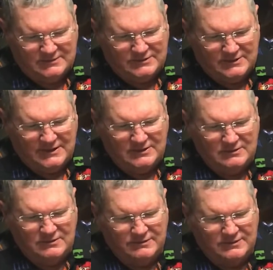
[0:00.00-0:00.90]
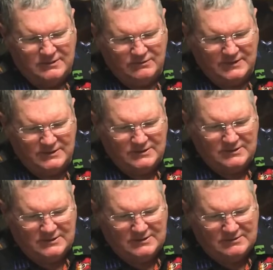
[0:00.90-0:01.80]
Should I do
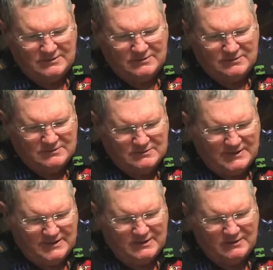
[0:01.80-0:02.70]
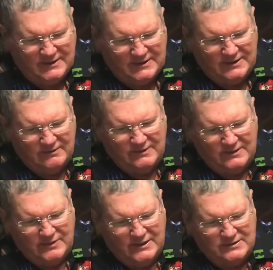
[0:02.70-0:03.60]
original? Well, I know I can't
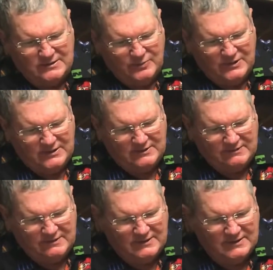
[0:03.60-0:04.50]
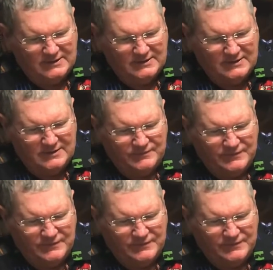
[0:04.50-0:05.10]
really match the paints identically.